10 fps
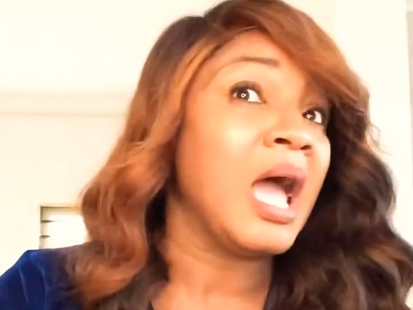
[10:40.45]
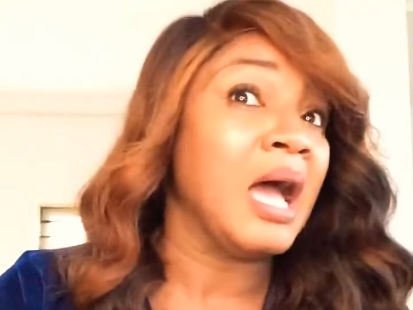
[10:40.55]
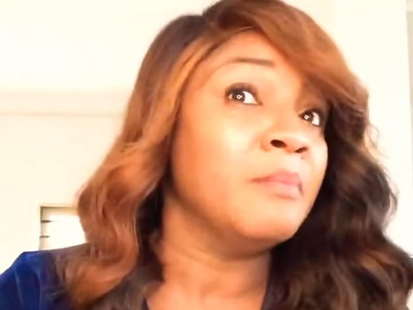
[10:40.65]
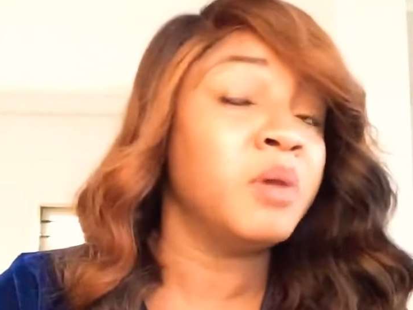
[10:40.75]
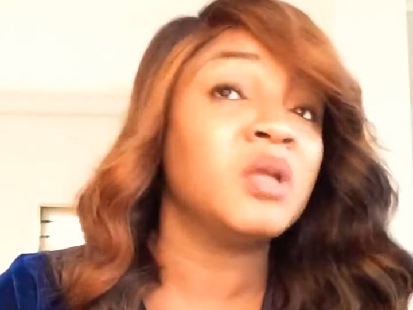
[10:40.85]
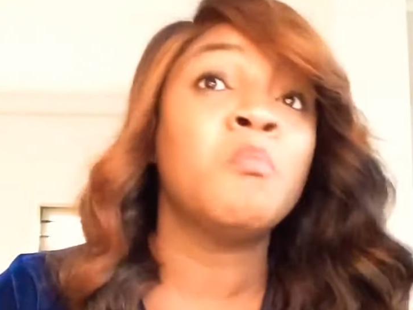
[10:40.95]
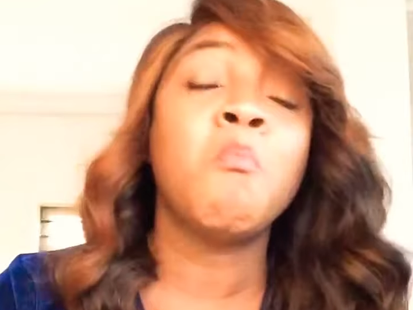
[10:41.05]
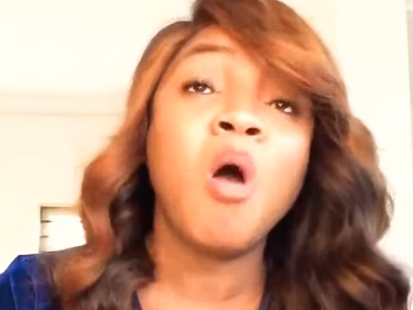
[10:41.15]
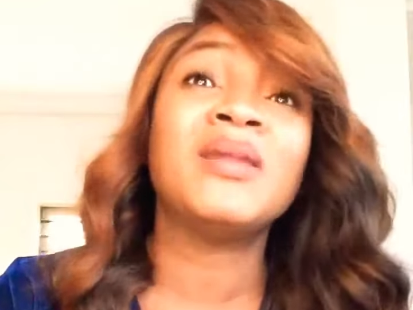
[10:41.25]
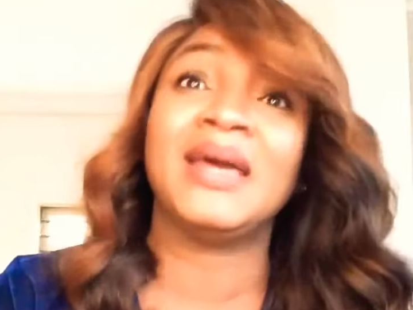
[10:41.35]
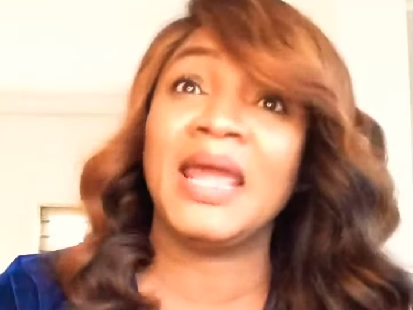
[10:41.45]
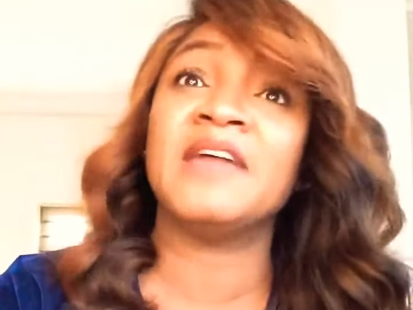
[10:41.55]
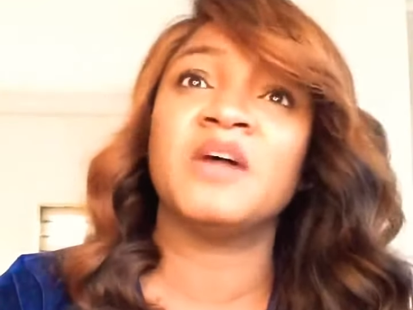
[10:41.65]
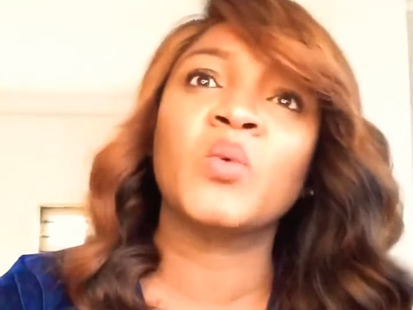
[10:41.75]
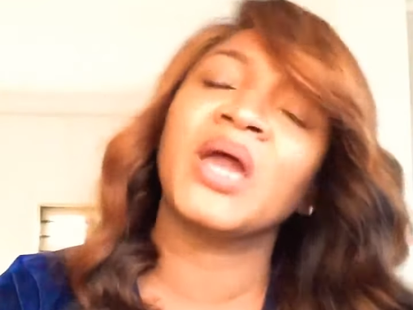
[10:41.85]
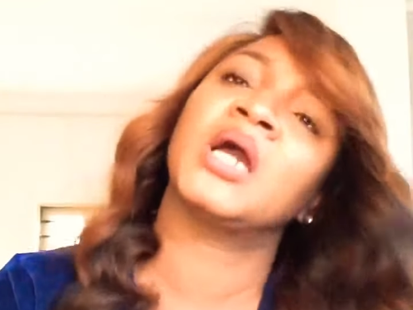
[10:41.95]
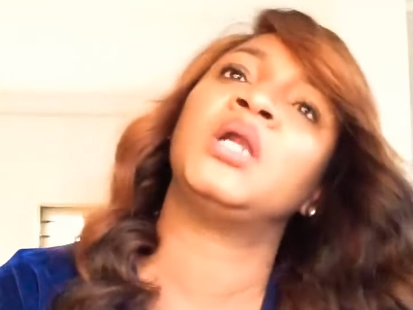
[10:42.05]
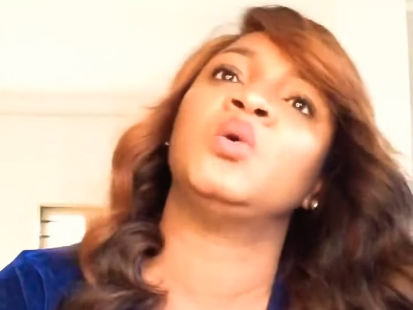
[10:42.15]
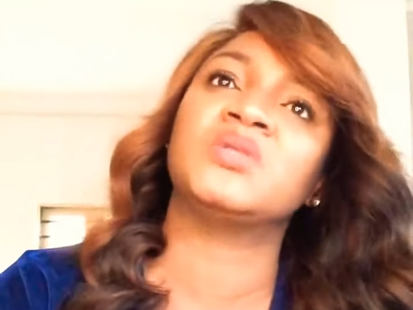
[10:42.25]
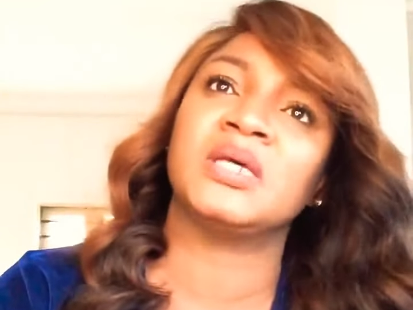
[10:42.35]
But more than ever, we are
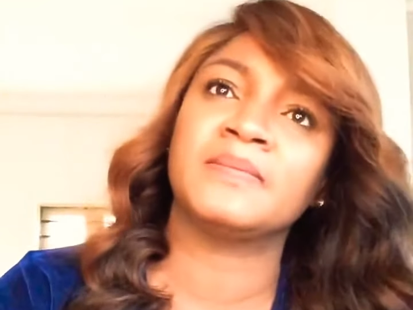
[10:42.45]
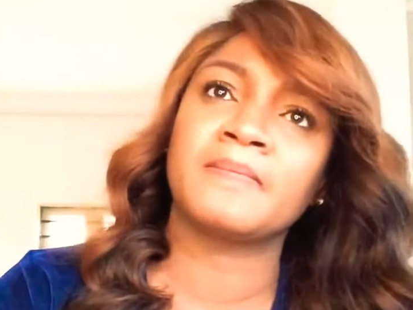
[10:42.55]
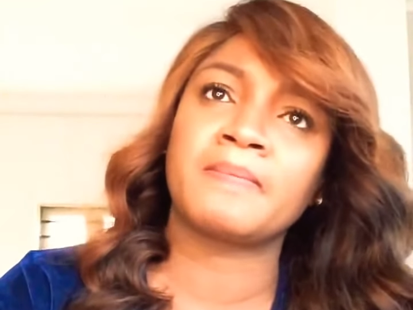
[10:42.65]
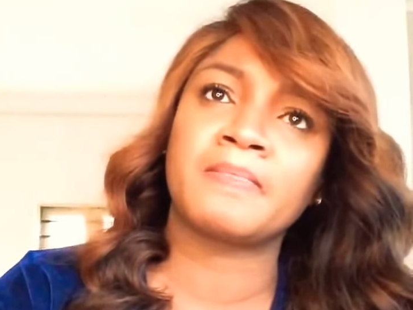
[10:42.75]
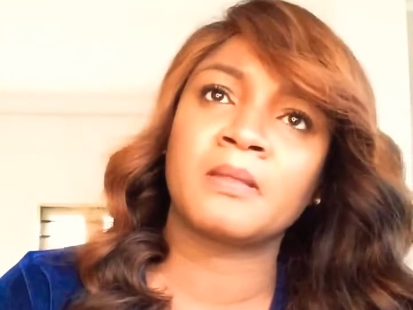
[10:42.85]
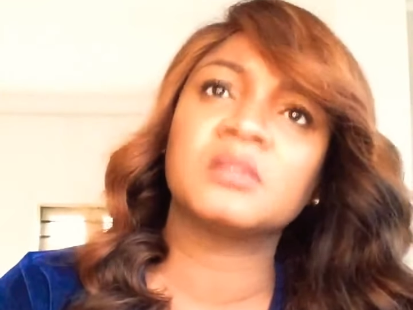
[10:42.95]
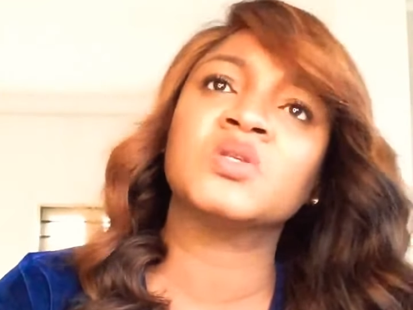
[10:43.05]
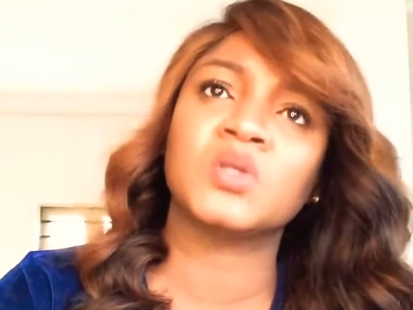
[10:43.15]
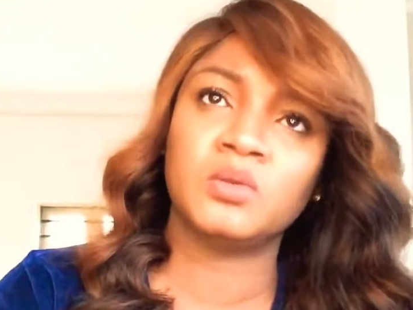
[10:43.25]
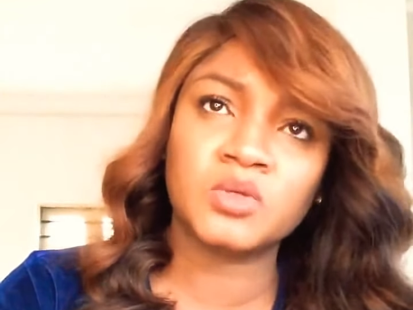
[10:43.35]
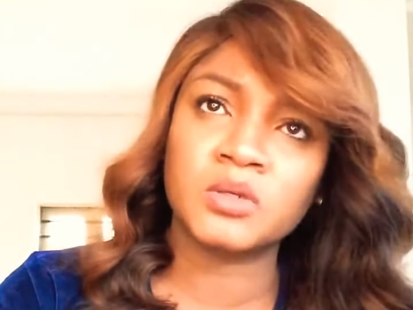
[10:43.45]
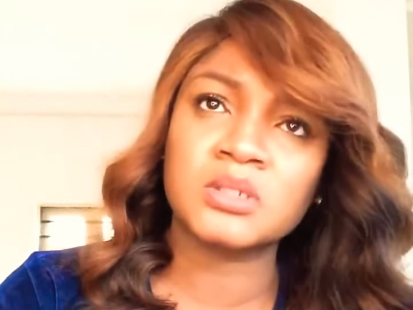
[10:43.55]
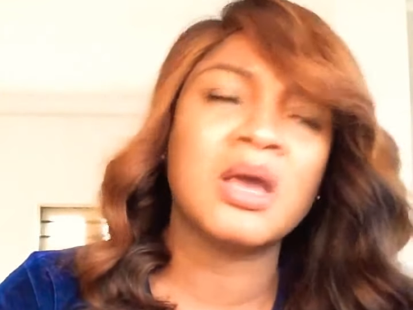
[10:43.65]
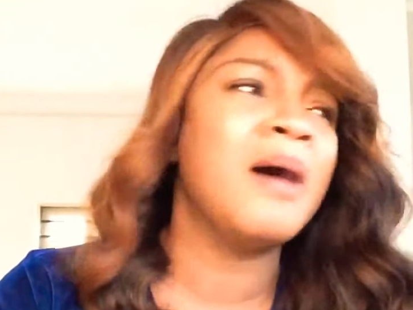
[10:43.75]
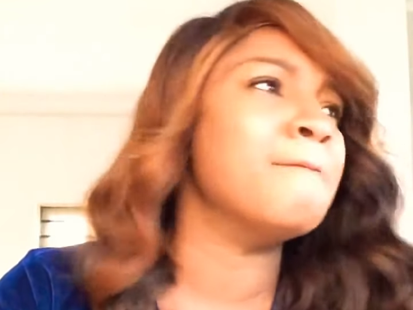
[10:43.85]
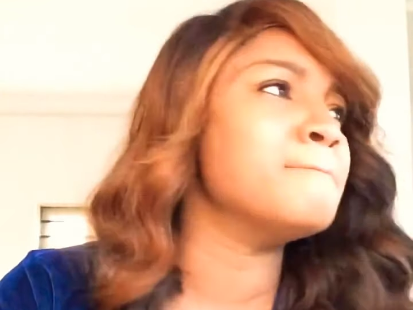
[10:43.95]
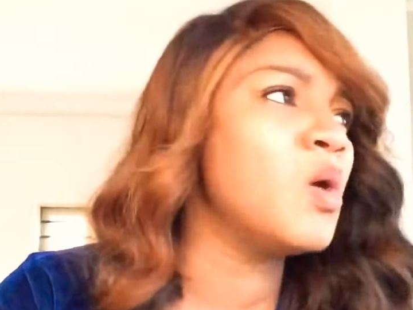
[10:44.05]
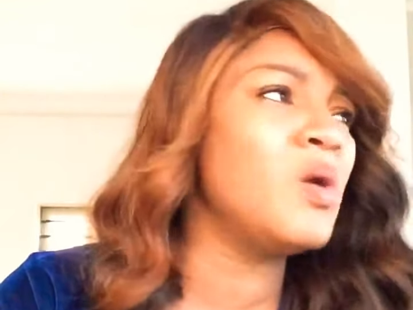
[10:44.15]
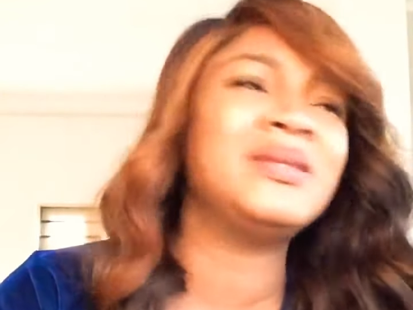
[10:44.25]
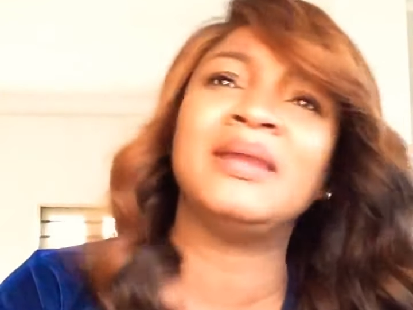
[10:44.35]
closer to solutions.
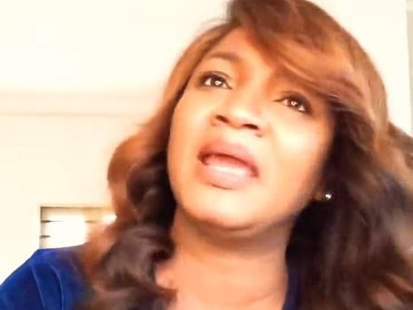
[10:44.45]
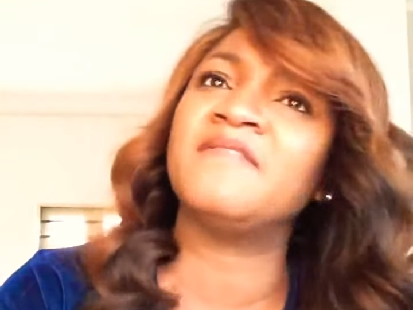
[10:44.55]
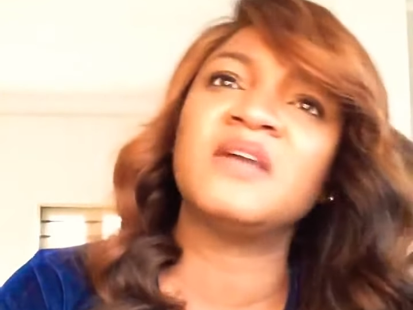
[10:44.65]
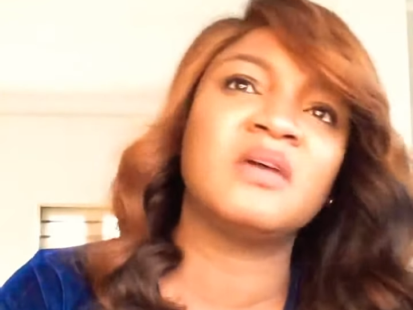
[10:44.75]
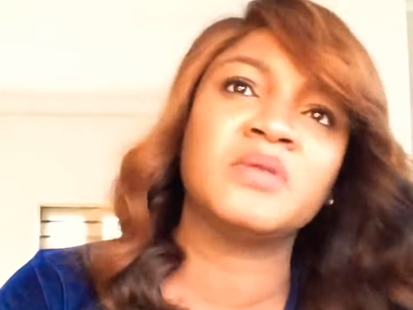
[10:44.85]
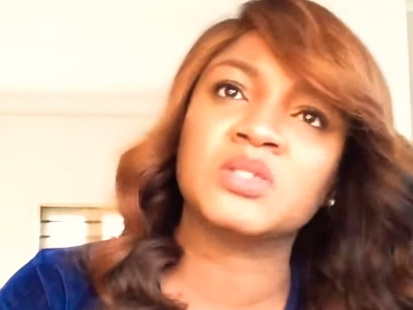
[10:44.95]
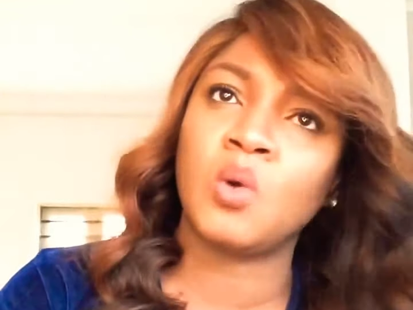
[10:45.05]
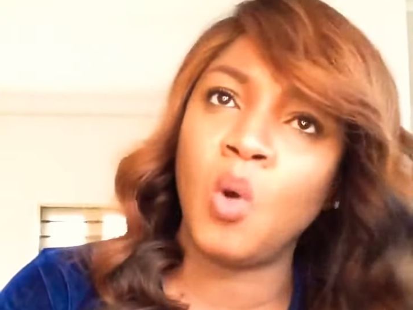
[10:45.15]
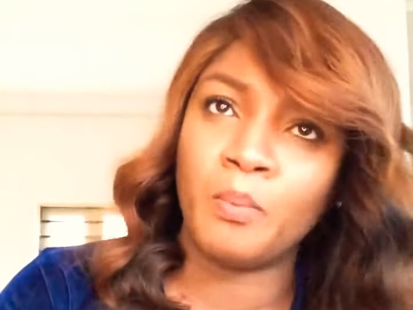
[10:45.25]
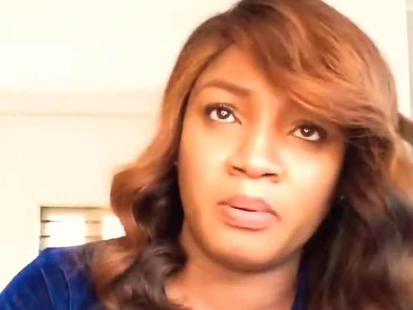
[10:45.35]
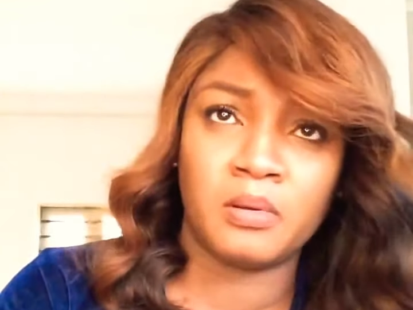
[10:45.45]
More than ever, there is hope.